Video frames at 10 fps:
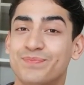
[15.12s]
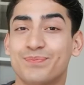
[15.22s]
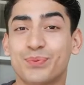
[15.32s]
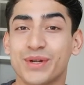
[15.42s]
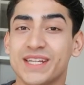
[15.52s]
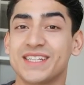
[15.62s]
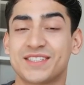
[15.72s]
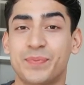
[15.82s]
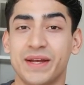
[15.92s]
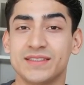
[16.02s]
pretty
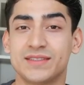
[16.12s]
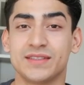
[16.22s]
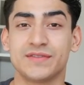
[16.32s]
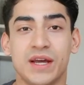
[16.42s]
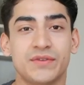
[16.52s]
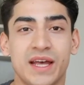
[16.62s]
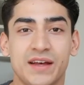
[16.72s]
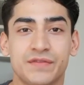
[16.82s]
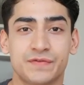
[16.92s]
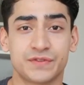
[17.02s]
expensive. You have to
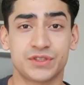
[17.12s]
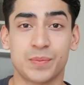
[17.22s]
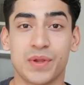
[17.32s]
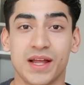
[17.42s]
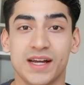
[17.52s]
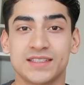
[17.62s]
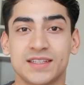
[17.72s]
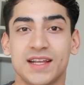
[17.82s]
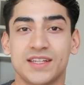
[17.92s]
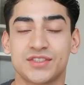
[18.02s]
have supplies to
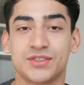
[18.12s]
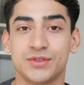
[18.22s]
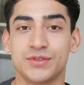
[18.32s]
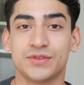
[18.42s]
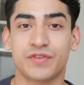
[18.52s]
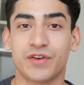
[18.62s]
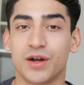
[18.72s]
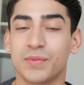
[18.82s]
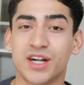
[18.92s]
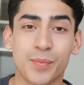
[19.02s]
last you
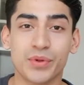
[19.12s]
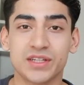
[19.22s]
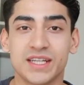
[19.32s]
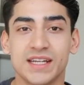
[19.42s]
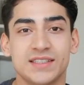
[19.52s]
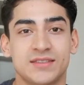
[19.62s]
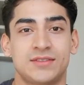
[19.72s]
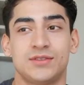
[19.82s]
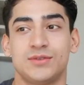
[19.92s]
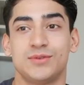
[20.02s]
from a couple of days
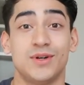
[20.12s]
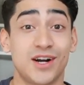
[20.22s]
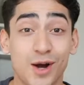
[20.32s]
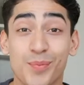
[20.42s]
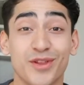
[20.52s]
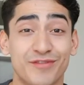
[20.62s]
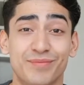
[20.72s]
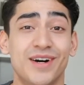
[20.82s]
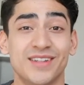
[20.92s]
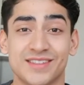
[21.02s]
to a couple of
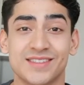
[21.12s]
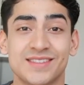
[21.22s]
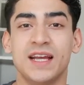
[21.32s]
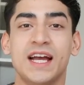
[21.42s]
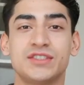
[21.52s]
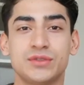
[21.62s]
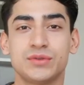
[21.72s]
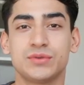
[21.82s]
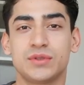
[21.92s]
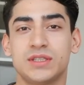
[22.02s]
months. As
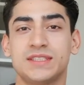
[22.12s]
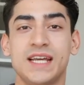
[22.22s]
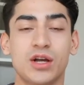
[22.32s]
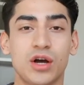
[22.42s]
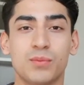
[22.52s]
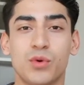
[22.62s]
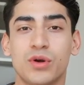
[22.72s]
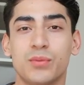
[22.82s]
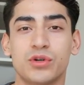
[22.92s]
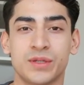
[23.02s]
you take on more
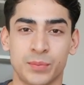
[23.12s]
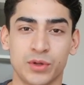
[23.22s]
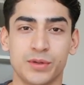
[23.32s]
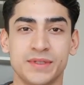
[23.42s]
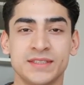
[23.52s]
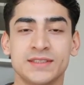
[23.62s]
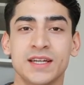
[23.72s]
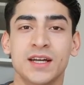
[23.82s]
and more deployments,